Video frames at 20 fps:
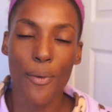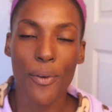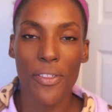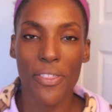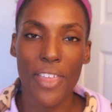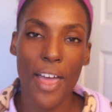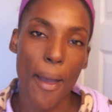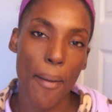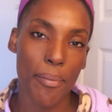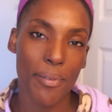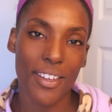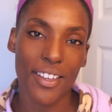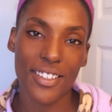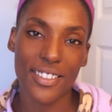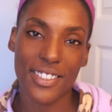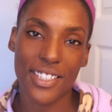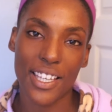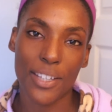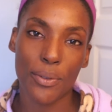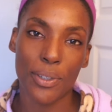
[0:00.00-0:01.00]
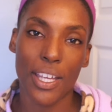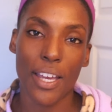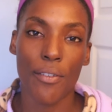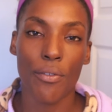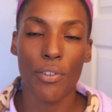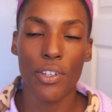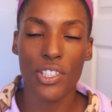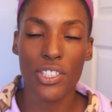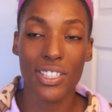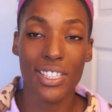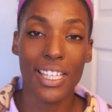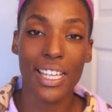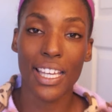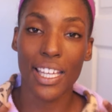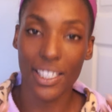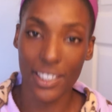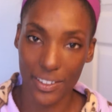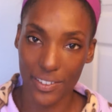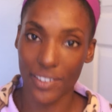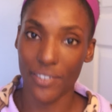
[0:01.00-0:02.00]
And with that being said, we have reached the
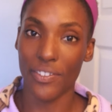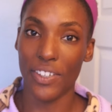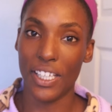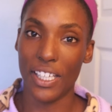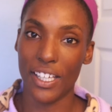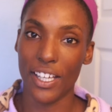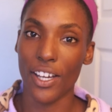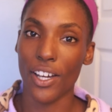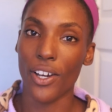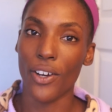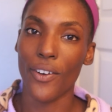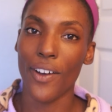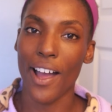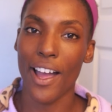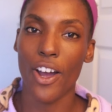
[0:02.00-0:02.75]
end of the video.